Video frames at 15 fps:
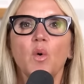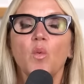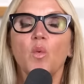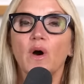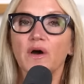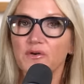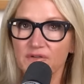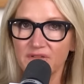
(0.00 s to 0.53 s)

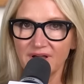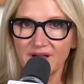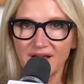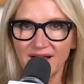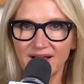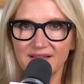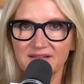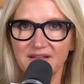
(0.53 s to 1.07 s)
what are the
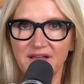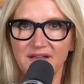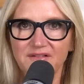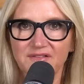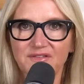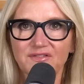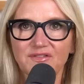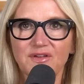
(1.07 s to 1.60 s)

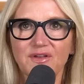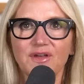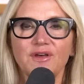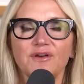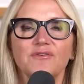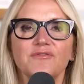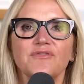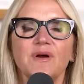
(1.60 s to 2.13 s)
highlights
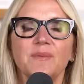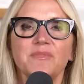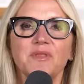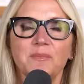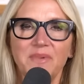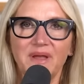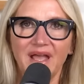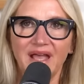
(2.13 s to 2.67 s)
from
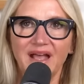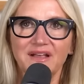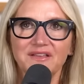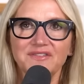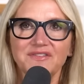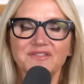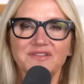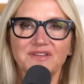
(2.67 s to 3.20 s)
the
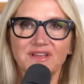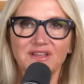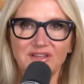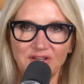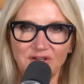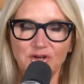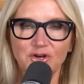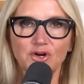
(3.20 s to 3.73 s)
past
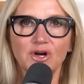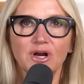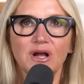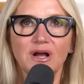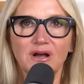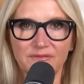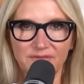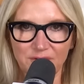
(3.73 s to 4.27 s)
year
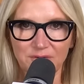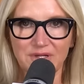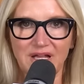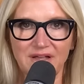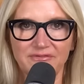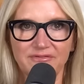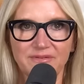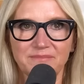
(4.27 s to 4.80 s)
of your
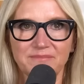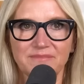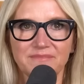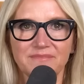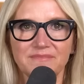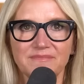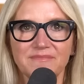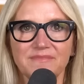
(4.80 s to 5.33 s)
life?
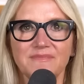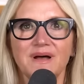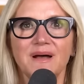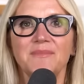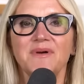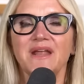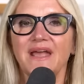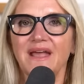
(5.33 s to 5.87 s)

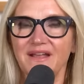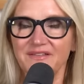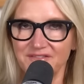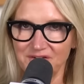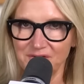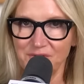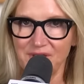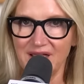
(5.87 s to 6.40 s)
I'm going to
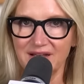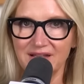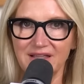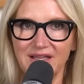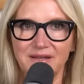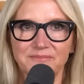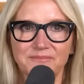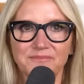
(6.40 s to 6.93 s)
ask you that
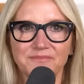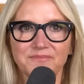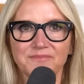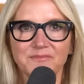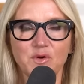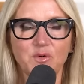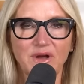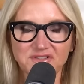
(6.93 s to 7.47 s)
again.
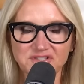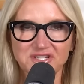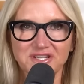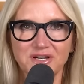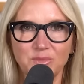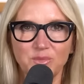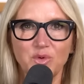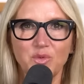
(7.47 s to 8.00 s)

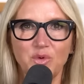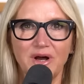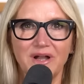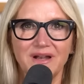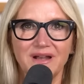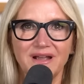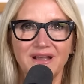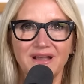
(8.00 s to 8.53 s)
Question number
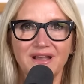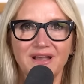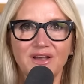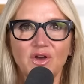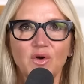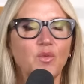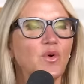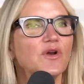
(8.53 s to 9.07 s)
one,
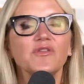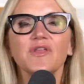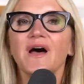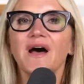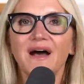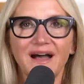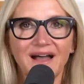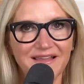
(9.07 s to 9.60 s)
what are the
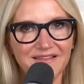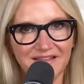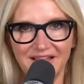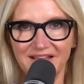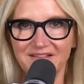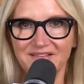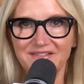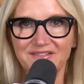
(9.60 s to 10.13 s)

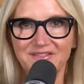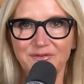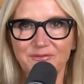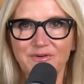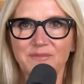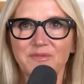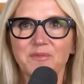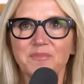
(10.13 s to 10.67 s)
highlights
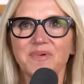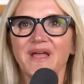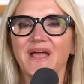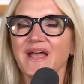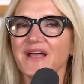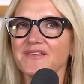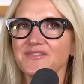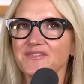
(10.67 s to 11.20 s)
from the
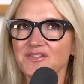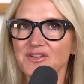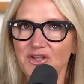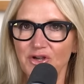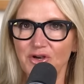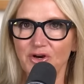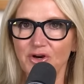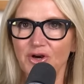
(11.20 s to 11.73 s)
past
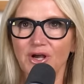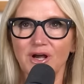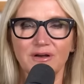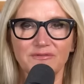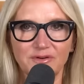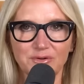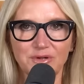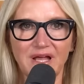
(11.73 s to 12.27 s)
year
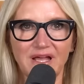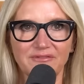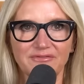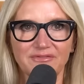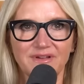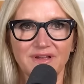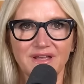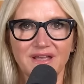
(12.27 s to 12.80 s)
of your
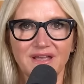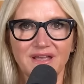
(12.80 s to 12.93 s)
life?